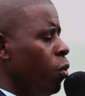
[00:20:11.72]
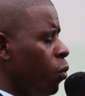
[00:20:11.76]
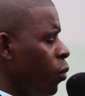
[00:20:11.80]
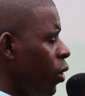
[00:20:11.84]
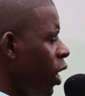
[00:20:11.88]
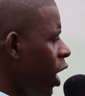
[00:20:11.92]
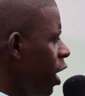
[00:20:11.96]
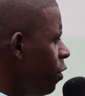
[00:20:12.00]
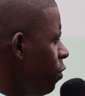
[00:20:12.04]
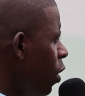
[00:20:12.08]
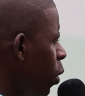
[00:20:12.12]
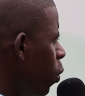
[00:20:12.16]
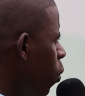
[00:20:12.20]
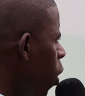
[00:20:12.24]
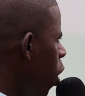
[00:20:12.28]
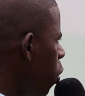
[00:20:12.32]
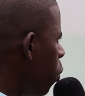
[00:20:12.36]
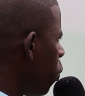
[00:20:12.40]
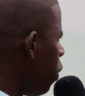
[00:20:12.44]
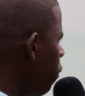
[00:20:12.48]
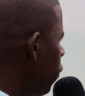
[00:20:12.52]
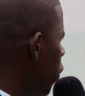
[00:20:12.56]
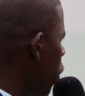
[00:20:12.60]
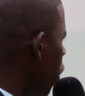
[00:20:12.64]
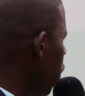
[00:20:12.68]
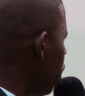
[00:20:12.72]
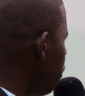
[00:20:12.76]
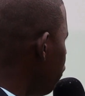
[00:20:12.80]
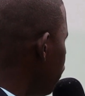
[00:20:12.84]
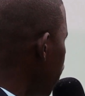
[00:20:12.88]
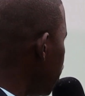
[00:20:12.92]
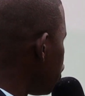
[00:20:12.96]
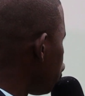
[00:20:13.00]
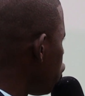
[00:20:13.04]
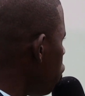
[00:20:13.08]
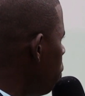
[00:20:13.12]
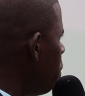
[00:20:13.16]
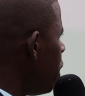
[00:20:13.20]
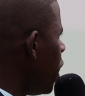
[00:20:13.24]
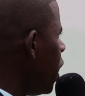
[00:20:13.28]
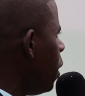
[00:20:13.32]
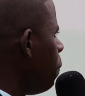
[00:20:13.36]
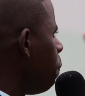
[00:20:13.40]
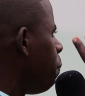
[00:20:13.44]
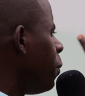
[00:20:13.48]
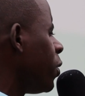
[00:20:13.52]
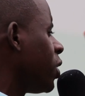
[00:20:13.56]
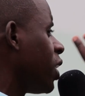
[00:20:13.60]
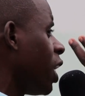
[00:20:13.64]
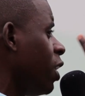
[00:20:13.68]
We are even walk with God. There are so many
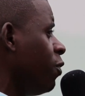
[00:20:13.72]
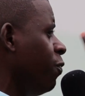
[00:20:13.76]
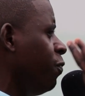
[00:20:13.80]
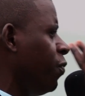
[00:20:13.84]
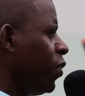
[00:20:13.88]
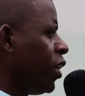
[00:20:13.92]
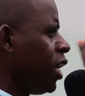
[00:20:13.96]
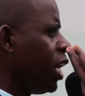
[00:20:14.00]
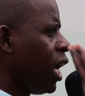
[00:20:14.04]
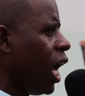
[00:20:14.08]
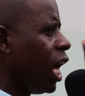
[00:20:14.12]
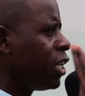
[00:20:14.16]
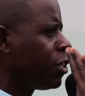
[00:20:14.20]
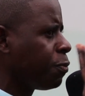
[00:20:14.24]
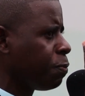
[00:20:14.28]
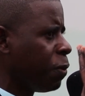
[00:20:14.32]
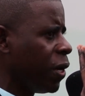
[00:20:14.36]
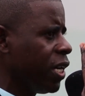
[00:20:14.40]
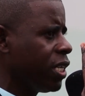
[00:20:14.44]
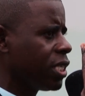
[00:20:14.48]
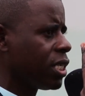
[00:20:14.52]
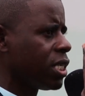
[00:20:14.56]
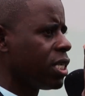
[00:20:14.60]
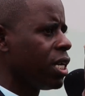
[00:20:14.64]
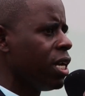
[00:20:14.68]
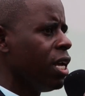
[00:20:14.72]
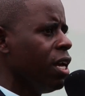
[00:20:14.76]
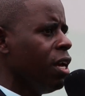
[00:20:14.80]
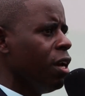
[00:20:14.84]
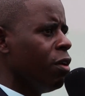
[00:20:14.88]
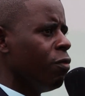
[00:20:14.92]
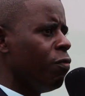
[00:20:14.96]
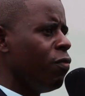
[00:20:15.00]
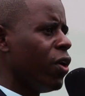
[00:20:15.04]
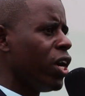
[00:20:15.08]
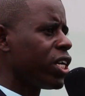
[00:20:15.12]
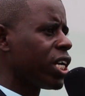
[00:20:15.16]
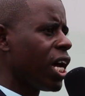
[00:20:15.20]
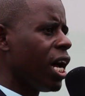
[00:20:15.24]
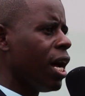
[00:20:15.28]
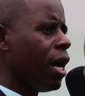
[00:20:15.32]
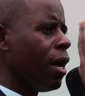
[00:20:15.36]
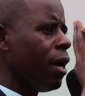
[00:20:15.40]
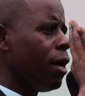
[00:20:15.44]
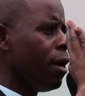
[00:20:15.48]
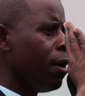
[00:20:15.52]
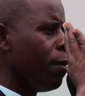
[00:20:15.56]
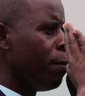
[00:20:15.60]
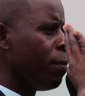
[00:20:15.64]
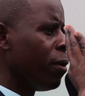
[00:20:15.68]
important three aspects that
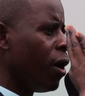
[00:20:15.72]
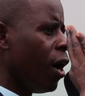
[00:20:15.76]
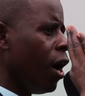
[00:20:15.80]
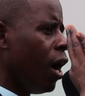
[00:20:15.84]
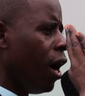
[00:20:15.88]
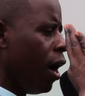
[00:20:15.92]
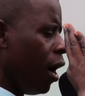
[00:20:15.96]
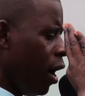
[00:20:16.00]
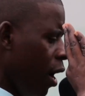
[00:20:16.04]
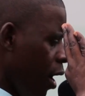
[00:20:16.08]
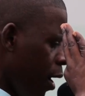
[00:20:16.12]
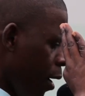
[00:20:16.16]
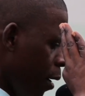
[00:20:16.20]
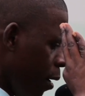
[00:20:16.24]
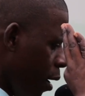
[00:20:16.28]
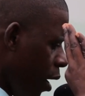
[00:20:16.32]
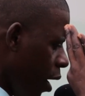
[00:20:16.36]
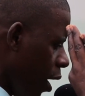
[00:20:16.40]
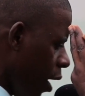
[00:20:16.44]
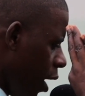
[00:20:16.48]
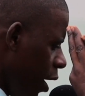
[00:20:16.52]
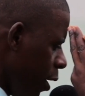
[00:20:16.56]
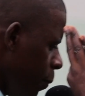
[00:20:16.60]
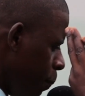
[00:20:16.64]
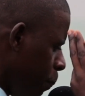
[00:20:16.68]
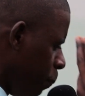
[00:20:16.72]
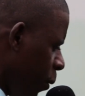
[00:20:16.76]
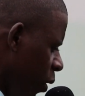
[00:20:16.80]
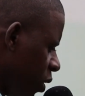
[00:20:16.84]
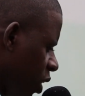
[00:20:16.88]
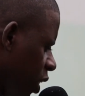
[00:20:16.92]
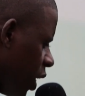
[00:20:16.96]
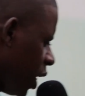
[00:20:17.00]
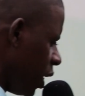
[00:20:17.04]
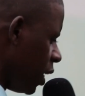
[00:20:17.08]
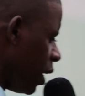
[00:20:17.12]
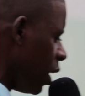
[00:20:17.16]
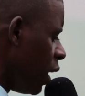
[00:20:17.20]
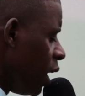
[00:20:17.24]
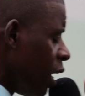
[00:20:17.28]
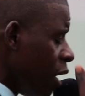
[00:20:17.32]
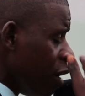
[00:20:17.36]
are, are, are, are important.